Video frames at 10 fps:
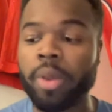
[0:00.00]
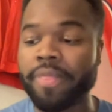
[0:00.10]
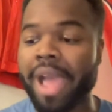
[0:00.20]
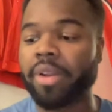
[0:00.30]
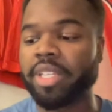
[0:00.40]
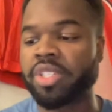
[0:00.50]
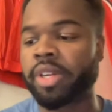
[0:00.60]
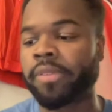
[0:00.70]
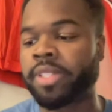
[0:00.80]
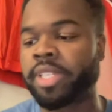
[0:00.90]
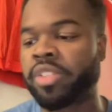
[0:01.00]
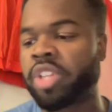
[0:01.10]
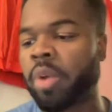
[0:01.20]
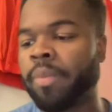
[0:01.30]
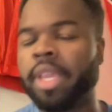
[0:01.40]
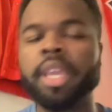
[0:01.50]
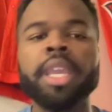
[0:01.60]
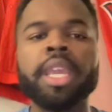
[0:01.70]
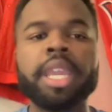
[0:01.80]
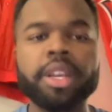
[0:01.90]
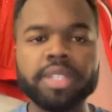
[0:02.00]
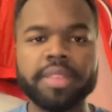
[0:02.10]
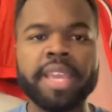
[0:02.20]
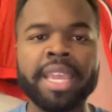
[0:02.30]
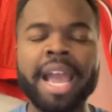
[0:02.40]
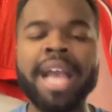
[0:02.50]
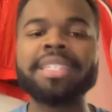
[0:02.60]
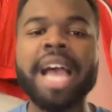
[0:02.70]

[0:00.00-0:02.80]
without his services. So here's the thing, guys.